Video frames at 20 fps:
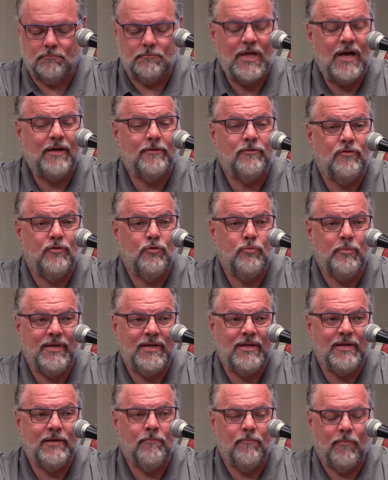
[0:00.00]
Not to
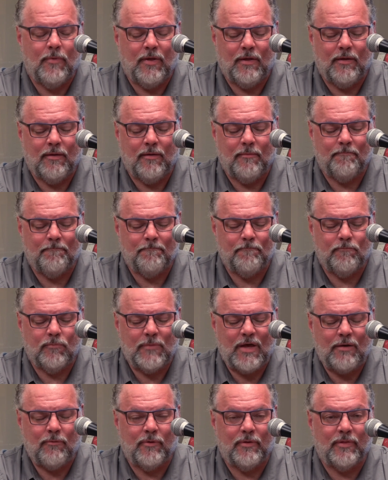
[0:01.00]
me,
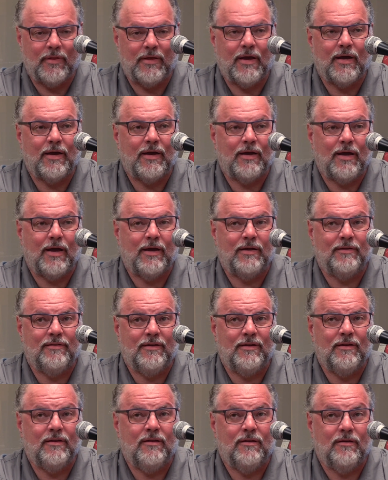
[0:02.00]
not really. I
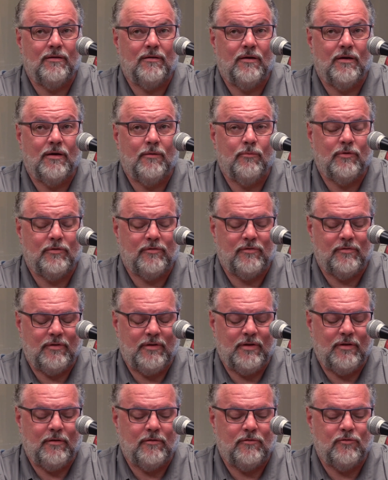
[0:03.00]
was
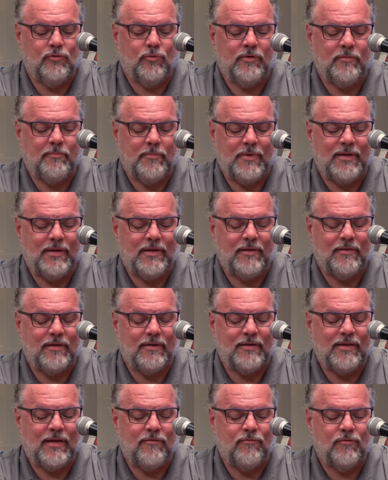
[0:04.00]
in a joint meeting
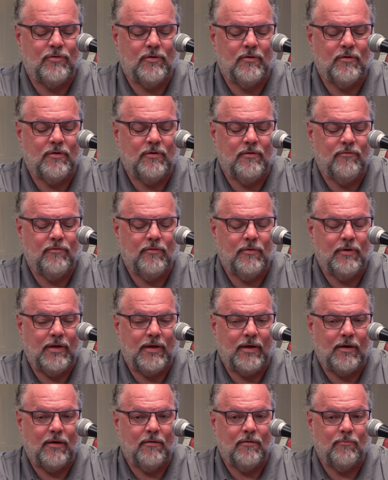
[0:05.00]
that Dave Turk,
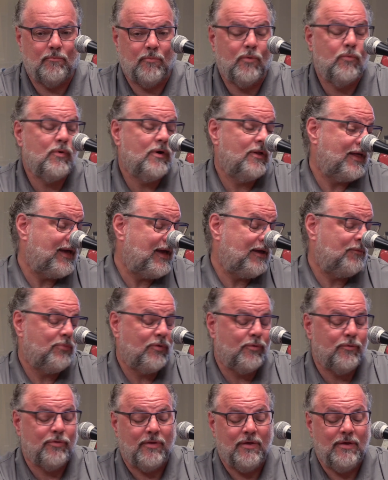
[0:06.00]
I had
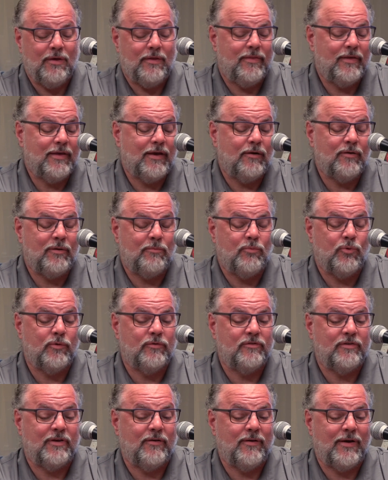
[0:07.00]
both the county board
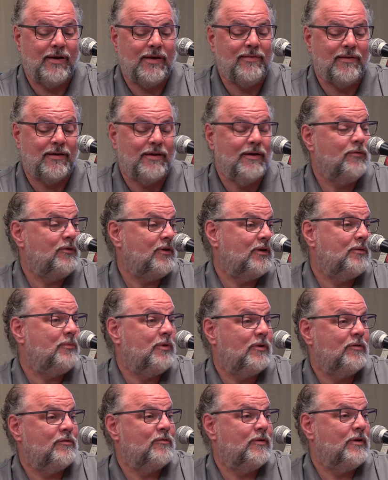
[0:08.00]
chair and the county
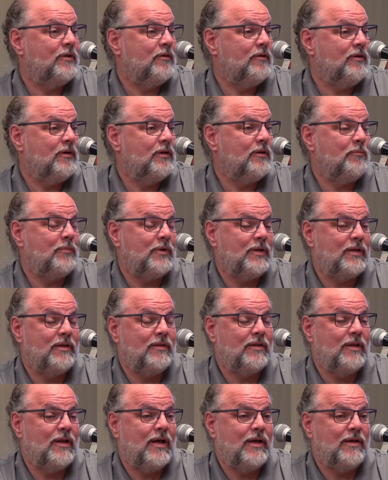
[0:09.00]
administrator in a meeting
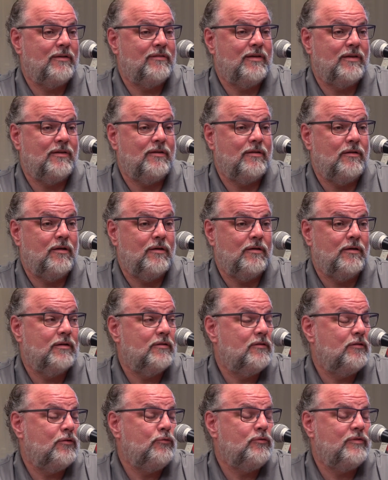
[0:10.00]
that I attended
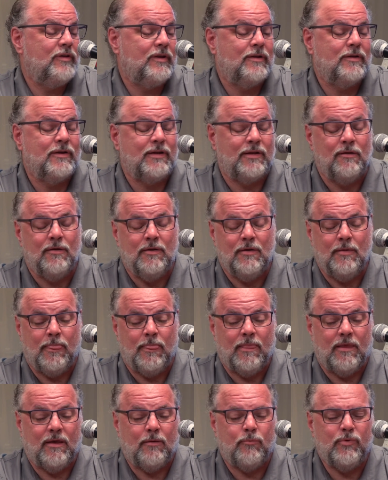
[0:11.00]
Tuesday night,
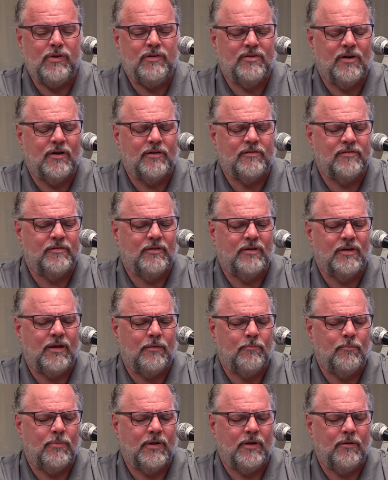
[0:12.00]
and we touched on
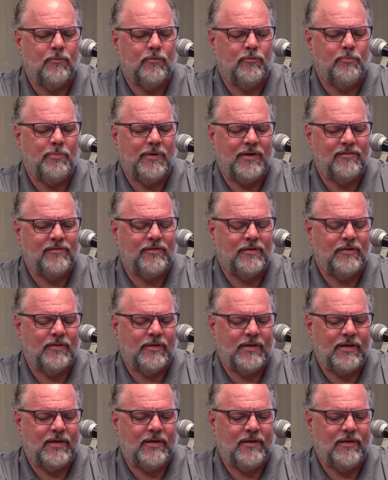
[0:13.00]
it, but it was
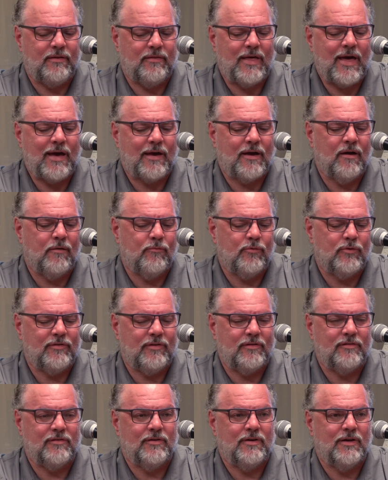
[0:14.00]
basically, that
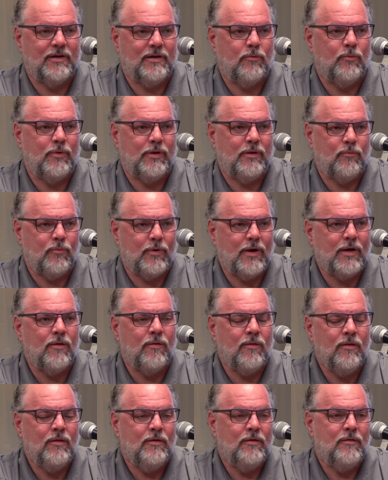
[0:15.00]
conversation kind of went,
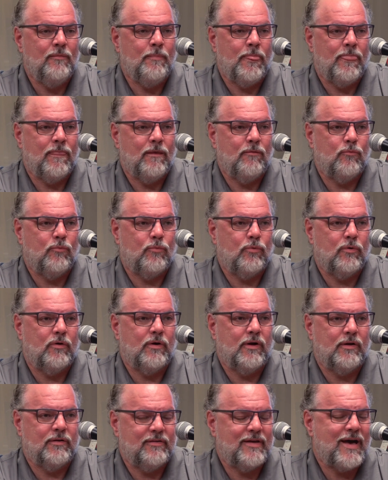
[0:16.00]
well,
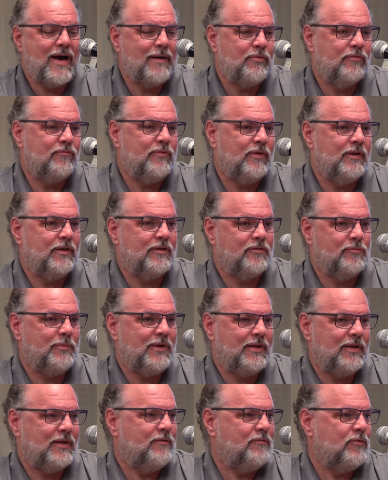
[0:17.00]
we're on top of the next
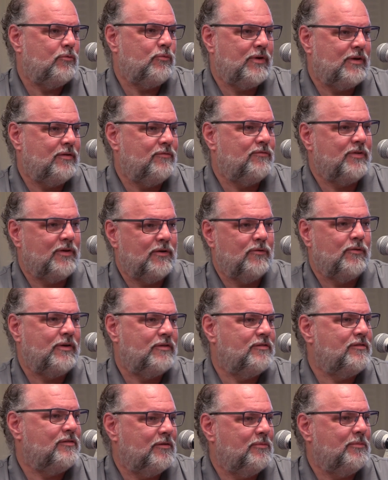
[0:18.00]
meeting of the
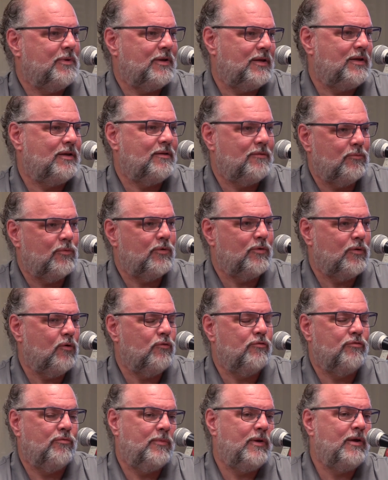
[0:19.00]
reconfiguration committee, and we'll go
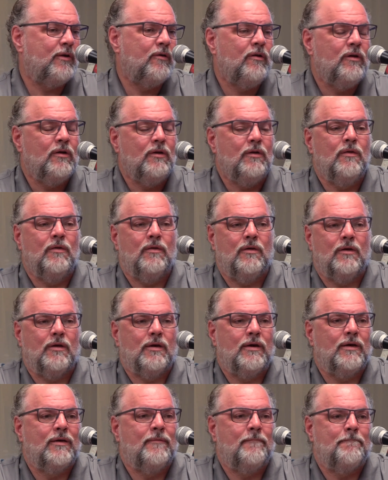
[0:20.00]
from there.
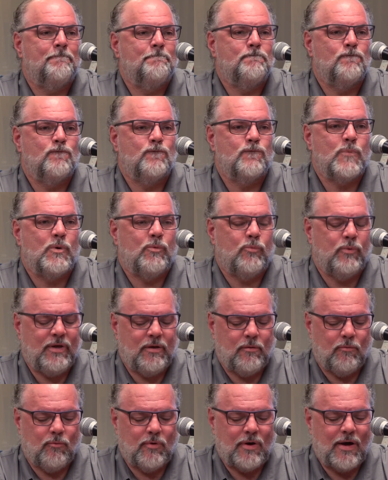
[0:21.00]
But
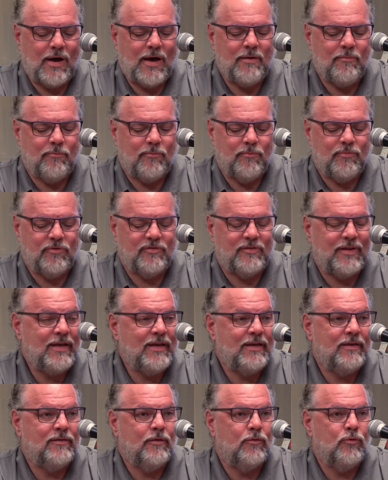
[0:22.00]
I'm
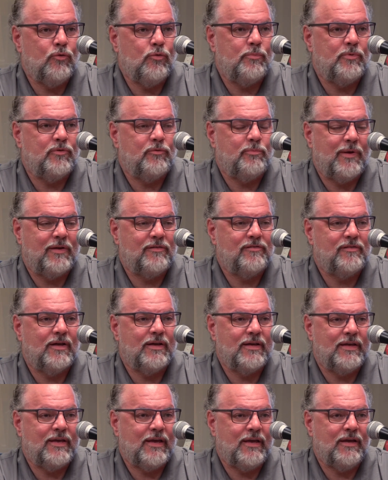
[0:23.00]
staying in the loop as best
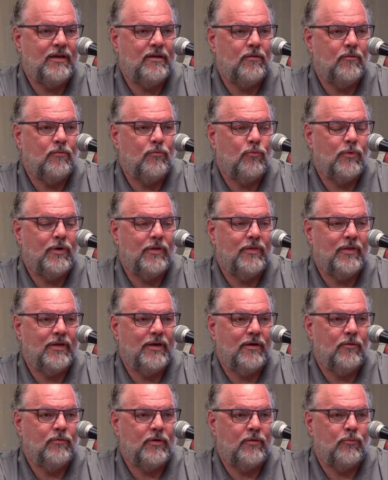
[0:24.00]
I can while the
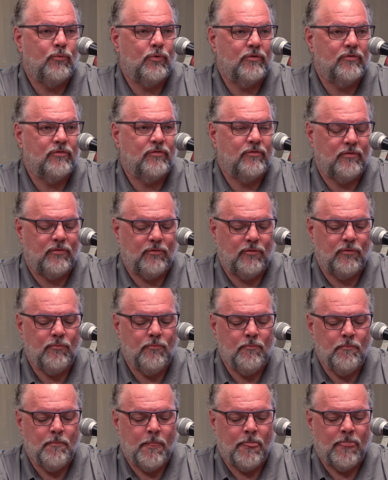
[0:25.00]
county works through
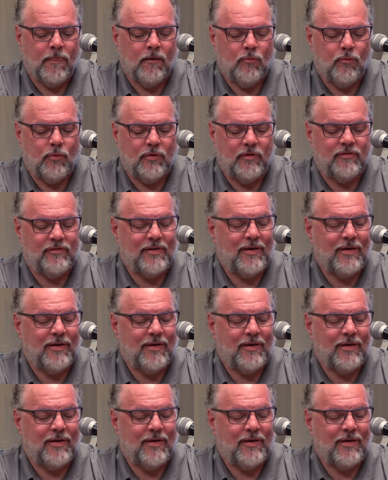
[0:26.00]
what is